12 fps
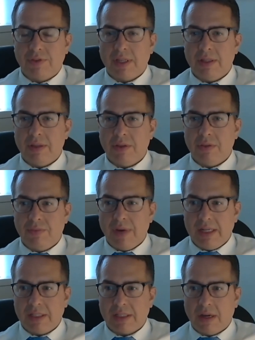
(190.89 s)
And the, the
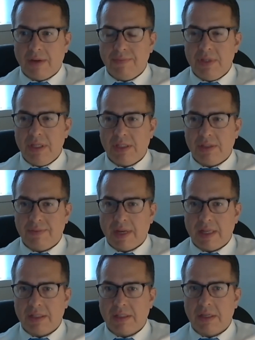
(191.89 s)
rates of these
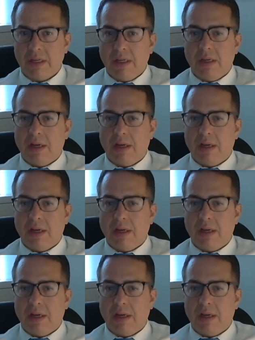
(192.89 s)
events,